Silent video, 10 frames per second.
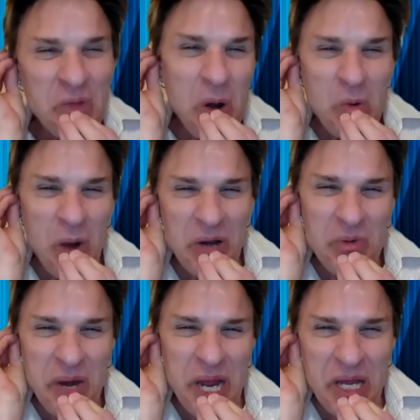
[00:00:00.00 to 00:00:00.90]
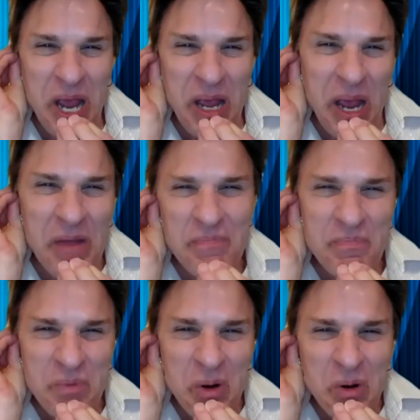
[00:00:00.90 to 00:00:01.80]
one ringy dingy.
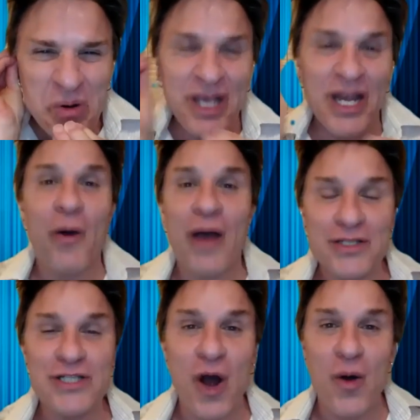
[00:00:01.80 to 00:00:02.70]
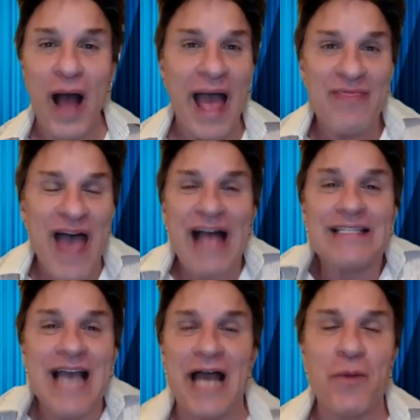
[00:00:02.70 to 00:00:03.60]
you know and so
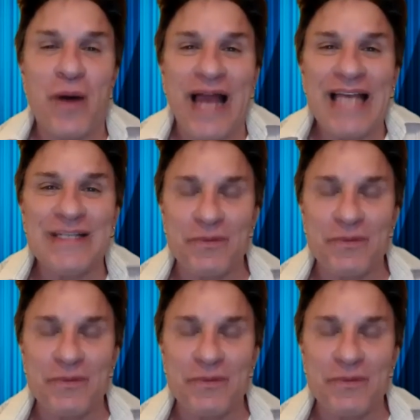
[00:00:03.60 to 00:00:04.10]
that's kind of what i